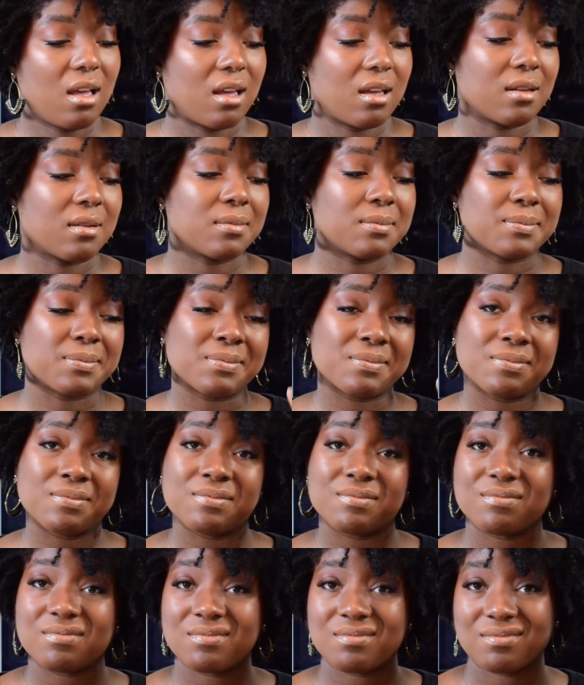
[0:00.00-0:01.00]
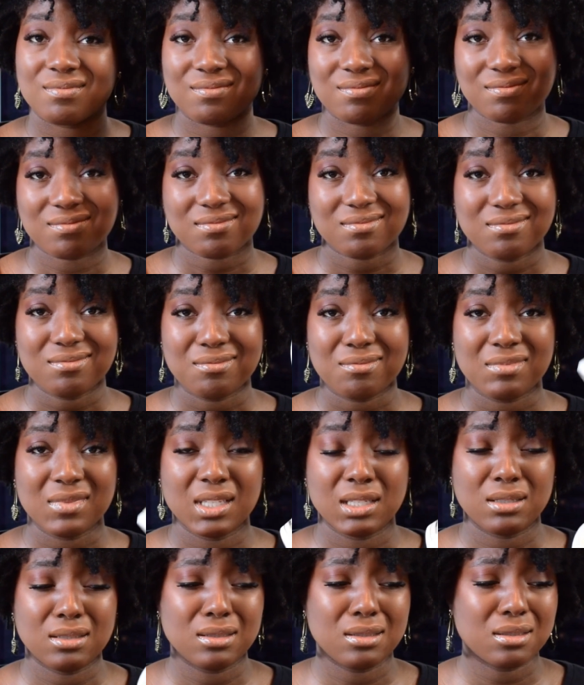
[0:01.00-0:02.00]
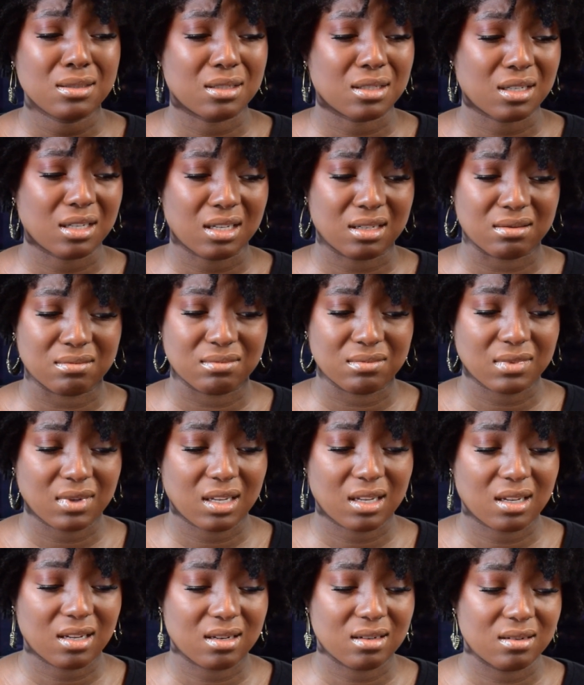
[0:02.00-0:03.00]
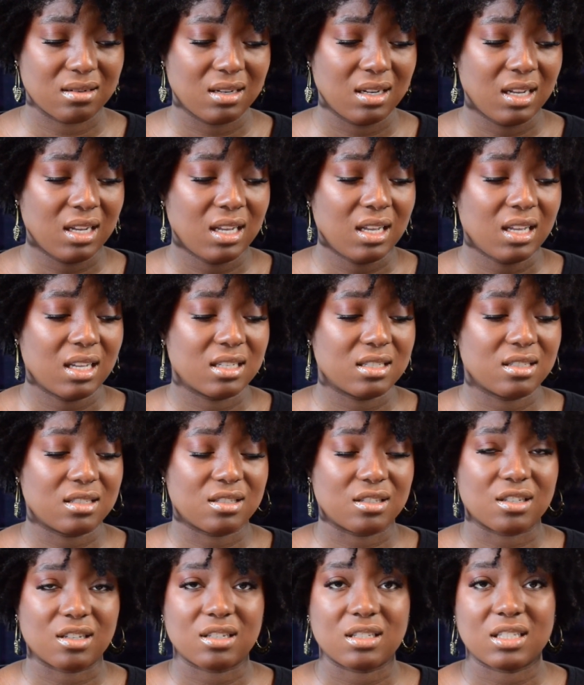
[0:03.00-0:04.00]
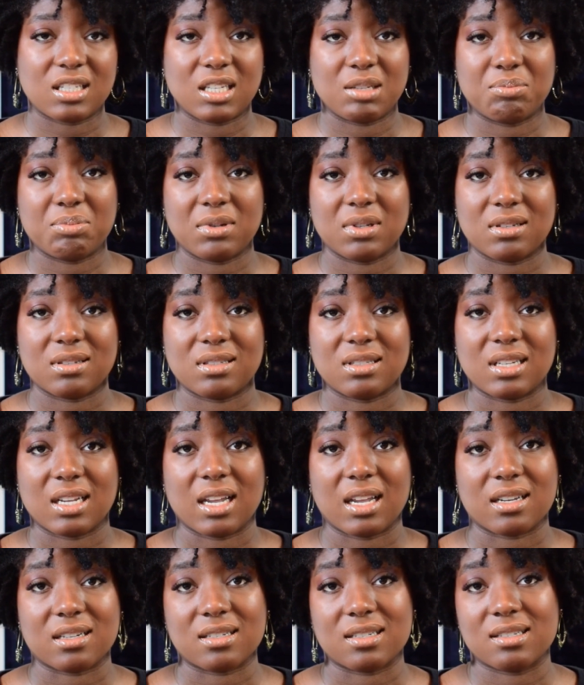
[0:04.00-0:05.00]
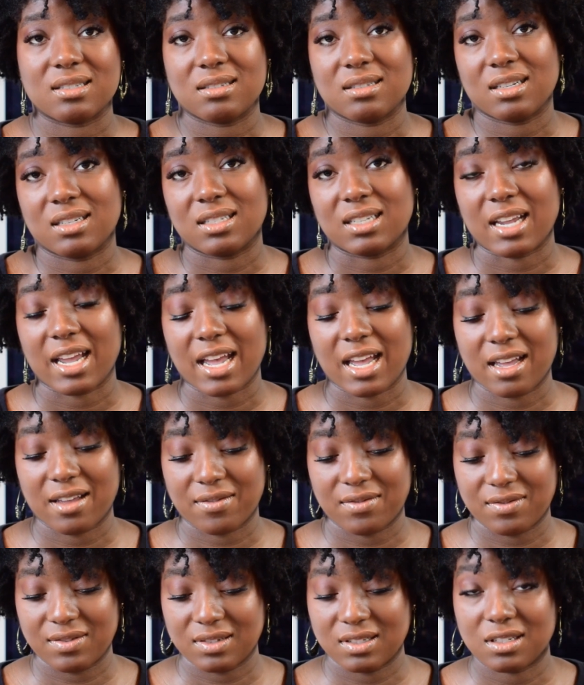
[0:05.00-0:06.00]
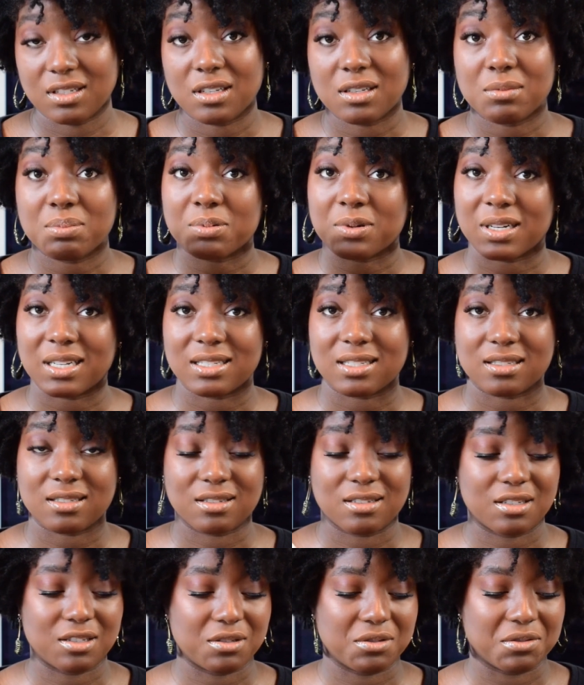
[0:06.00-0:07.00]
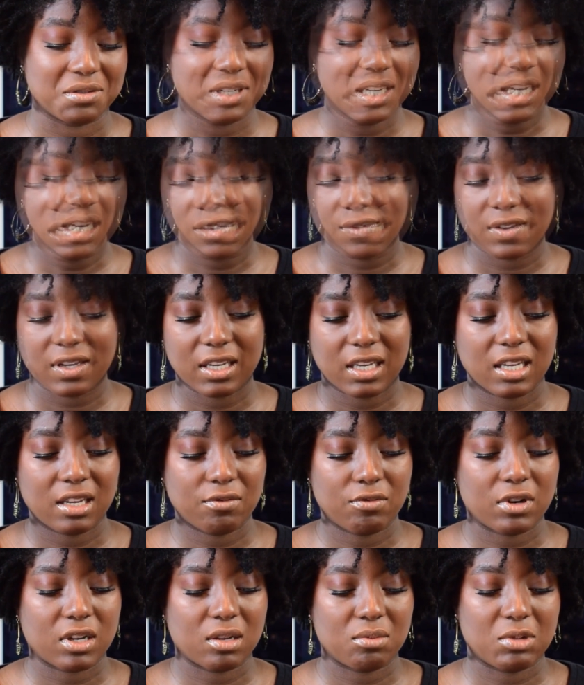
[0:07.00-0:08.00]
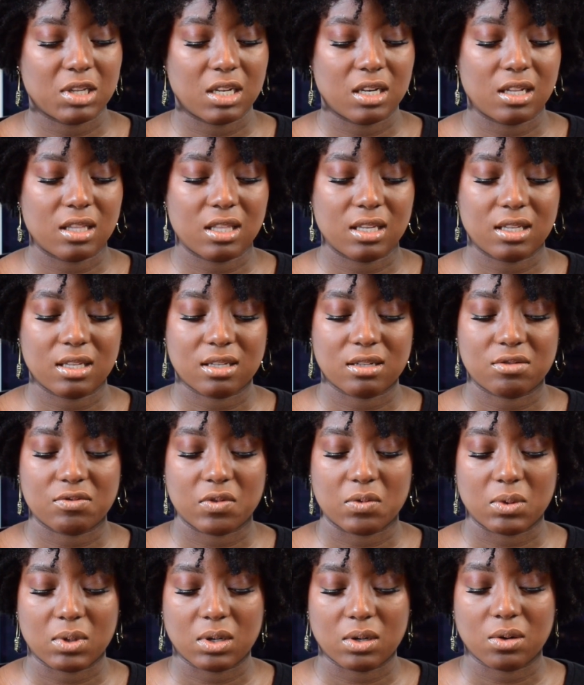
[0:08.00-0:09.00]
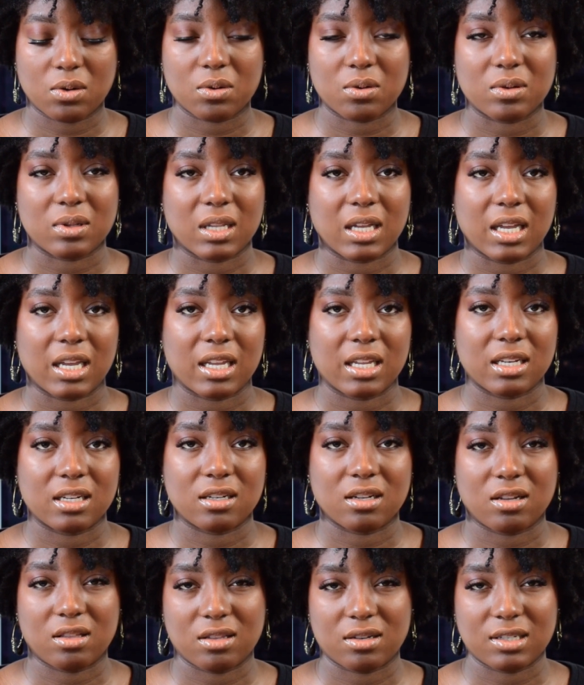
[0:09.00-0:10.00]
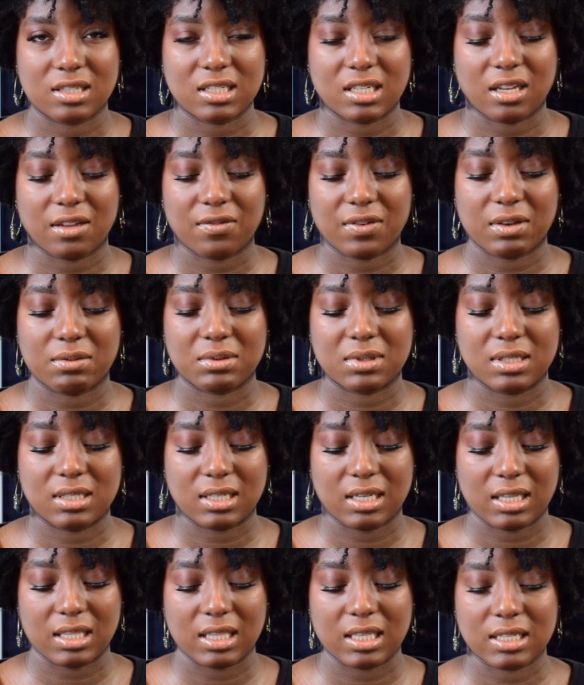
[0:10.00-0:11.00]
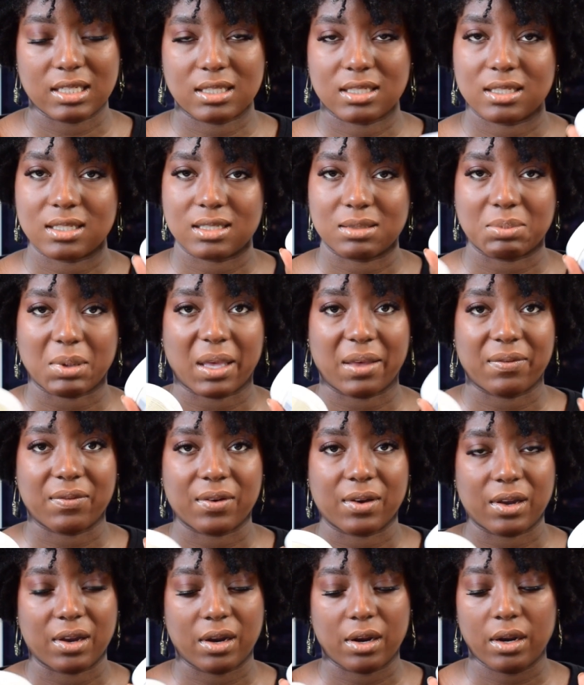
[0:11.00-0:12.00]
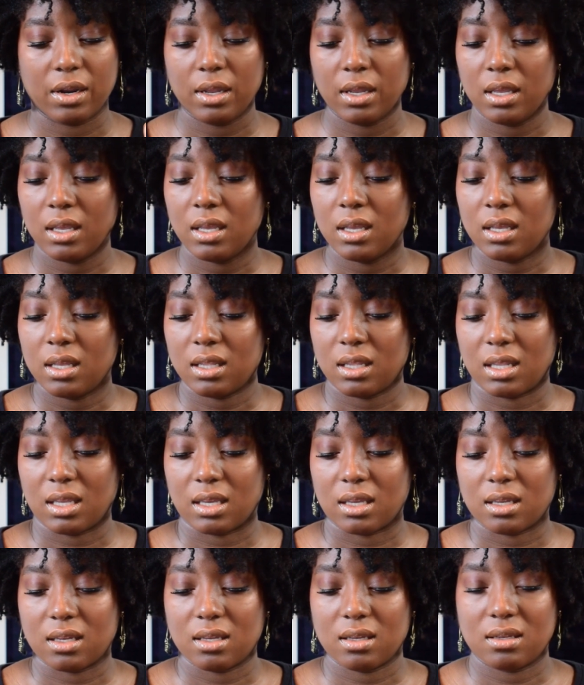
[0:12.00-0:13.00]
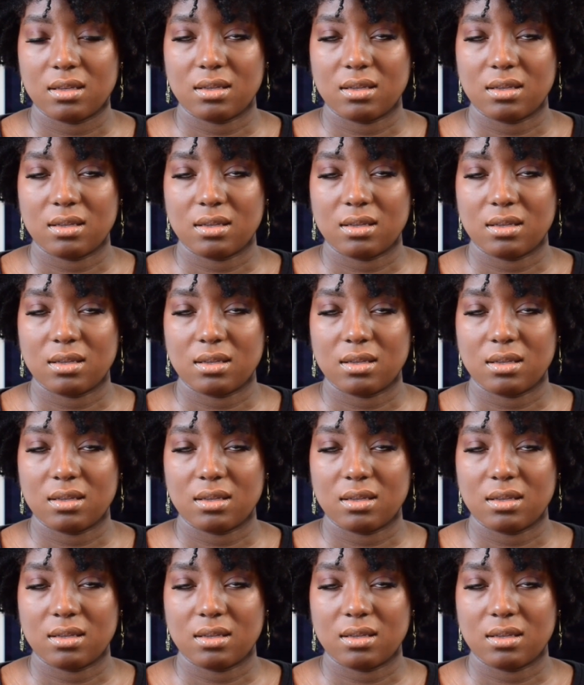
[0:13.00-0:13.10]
This is good. And it's just good to keep in your stash and to have. It's a good present too. If I can't recommend anything else from their whole line and all their stuff, I would say this is by far like